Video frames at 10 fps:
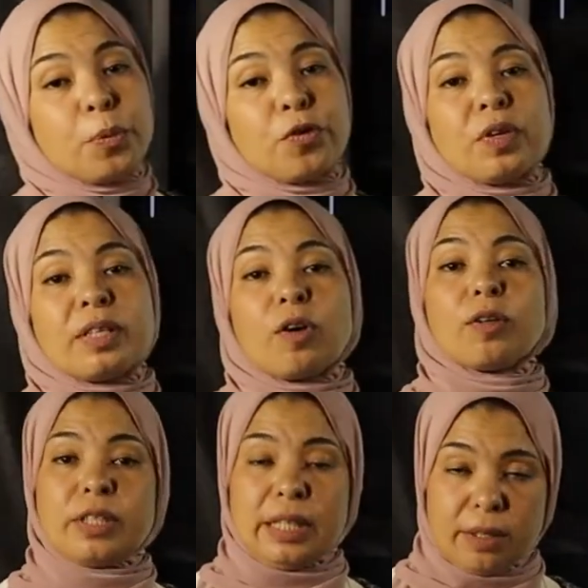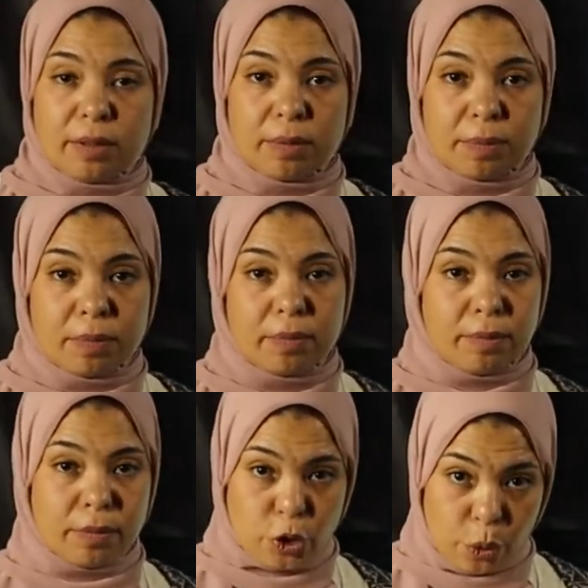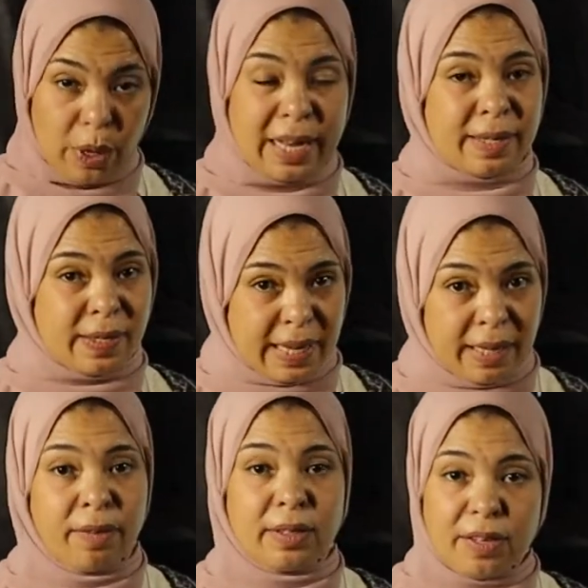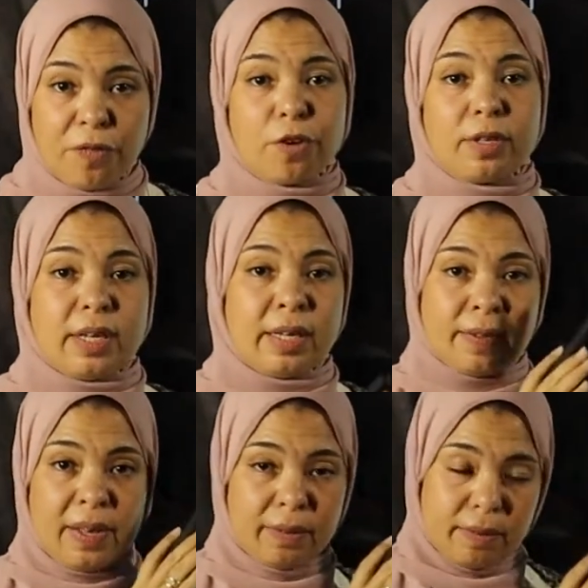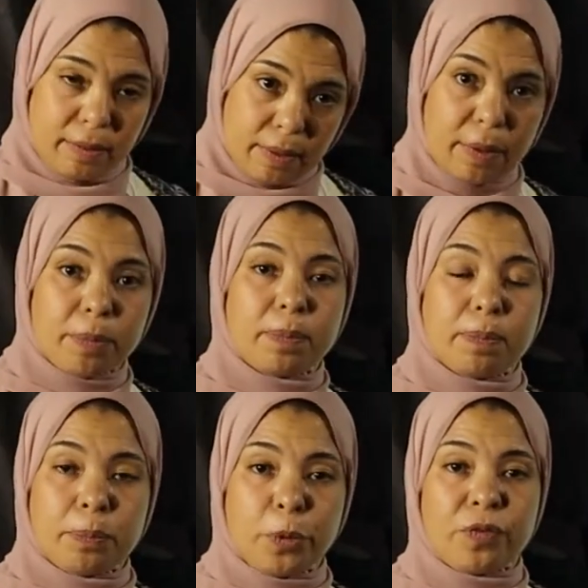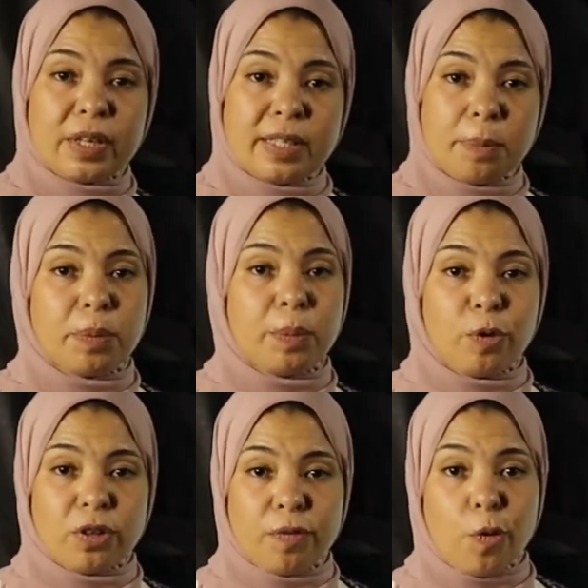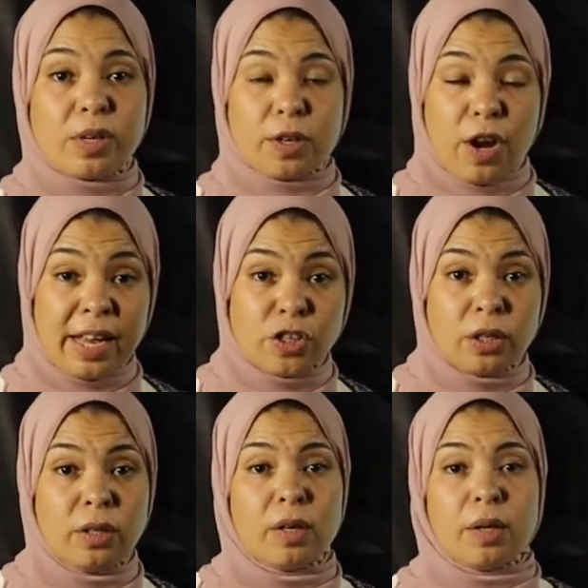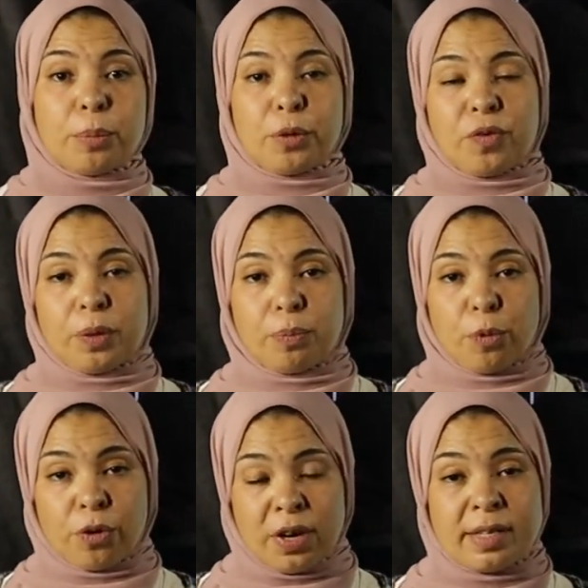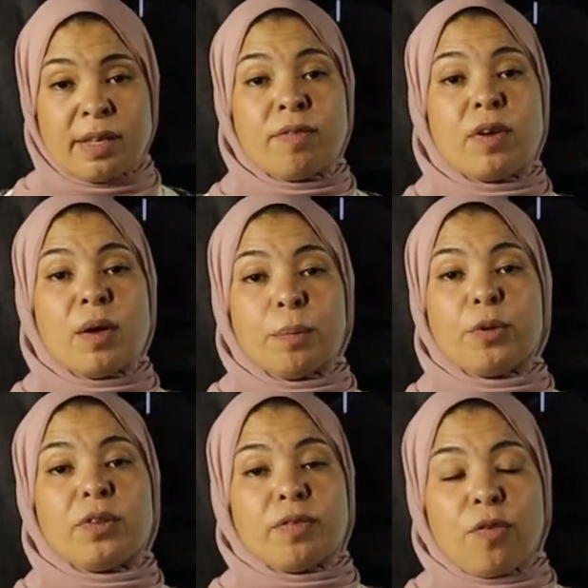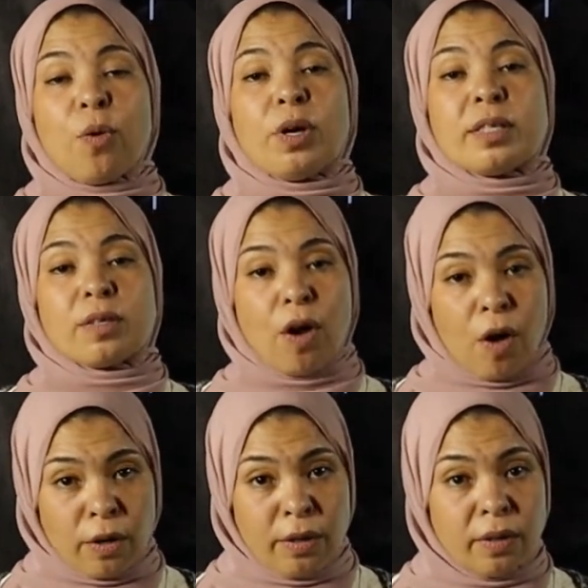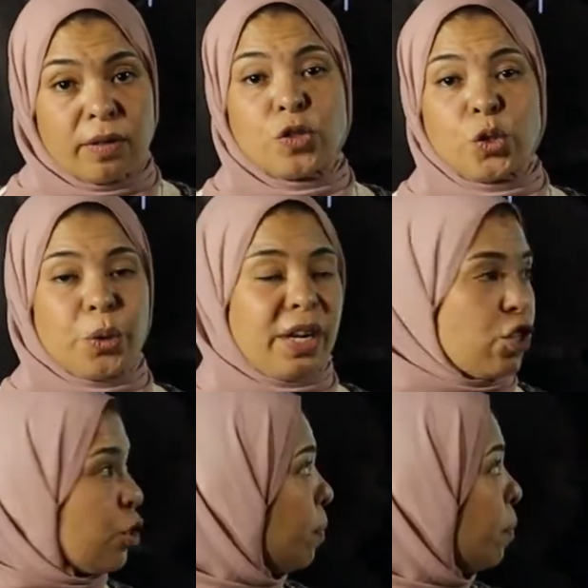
perfect continuous. So as I said, the difference is that perfect simple put the focus on action, perfect progressive put the focus on duration.